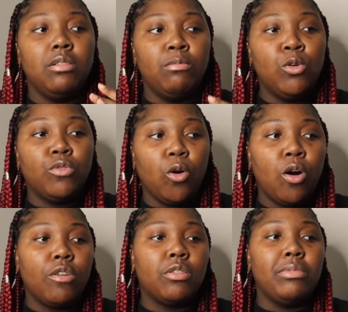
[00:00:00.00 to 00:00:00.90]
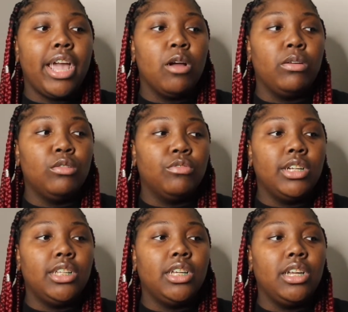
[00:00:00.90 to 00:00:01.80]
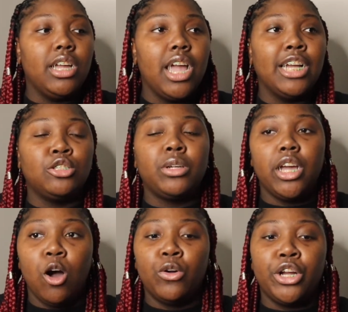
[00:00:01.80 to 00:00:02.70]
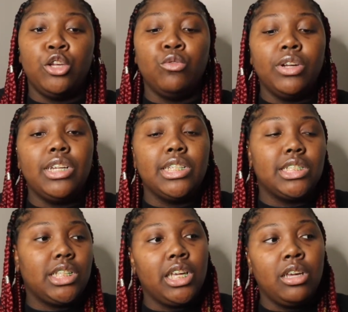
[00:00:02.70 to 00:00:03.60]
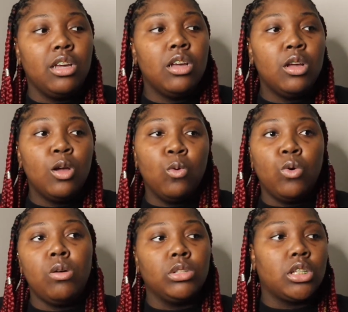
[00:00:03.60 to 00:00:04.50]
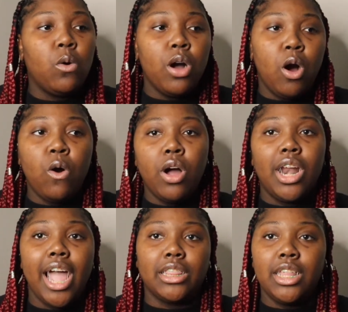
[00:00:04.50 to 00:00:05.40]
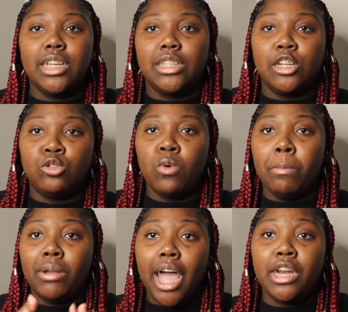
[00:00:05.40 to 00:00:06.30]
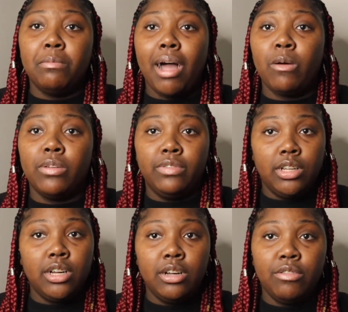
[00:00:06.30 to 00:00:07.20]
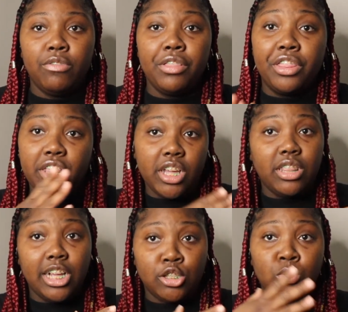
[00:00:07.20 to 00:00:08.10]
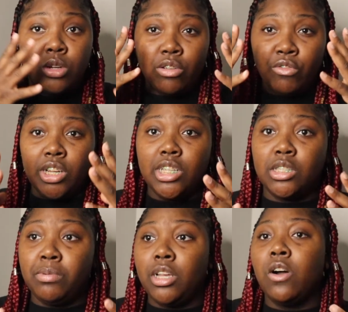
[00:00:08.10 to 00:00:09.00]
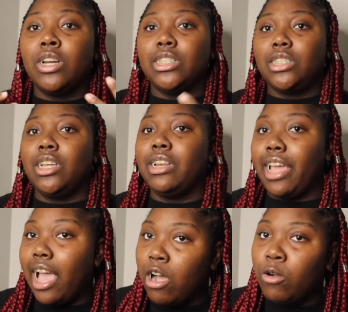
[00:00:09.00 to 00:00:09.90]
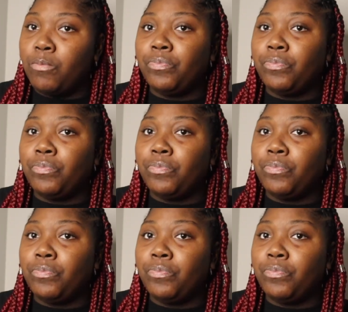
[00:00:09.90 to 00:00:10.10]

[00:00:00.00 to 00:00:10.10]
move on from that, and when you really, as you get older, you really see what was going on, like, things that you were blinded by with love, then that you can really speak on and see now,